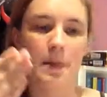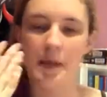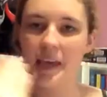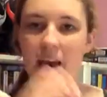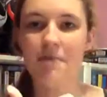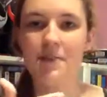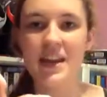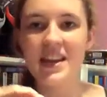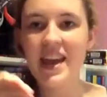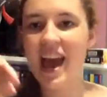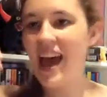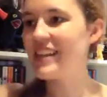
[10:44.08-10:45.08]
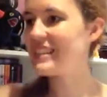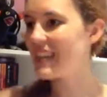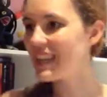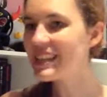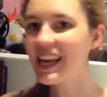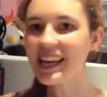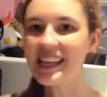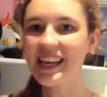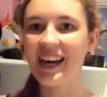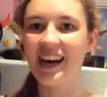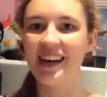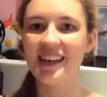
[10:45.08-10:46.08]
Gavin and
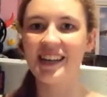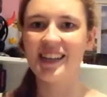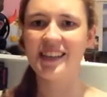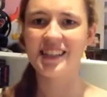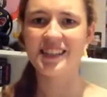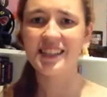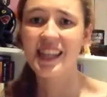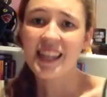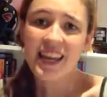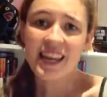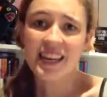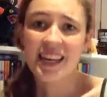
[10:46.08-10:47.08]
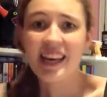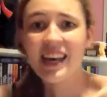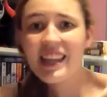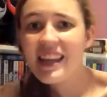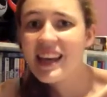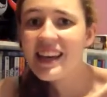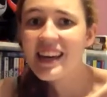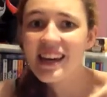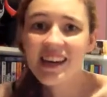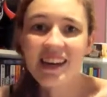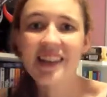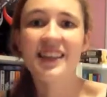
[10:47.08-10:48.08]
Elena. Selena,
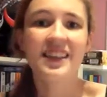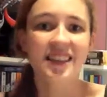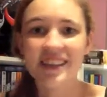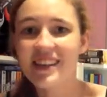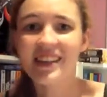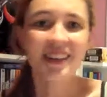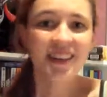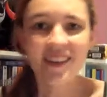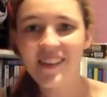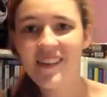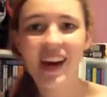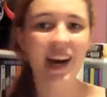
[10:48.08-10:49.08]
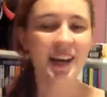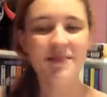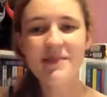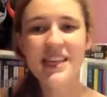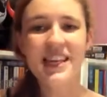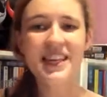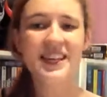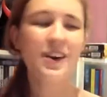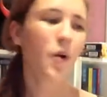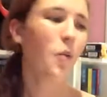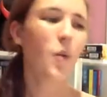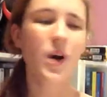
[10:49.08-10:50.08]
Elena, you know, I mean,
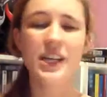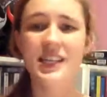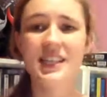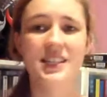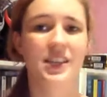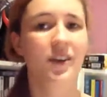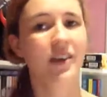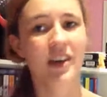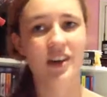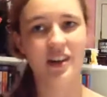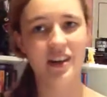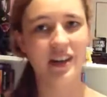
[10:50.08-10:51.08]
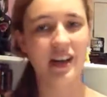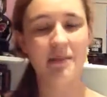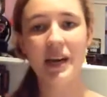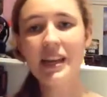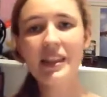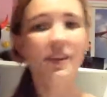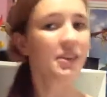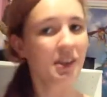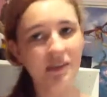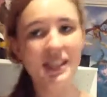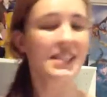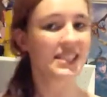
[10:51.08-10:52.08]
what is going on? Am I the only
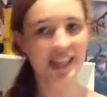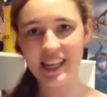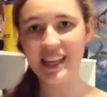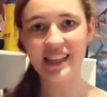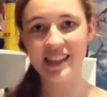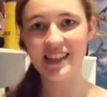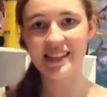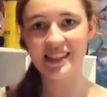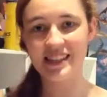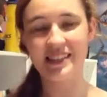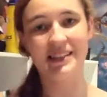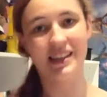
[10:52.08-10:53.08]
one seeing this?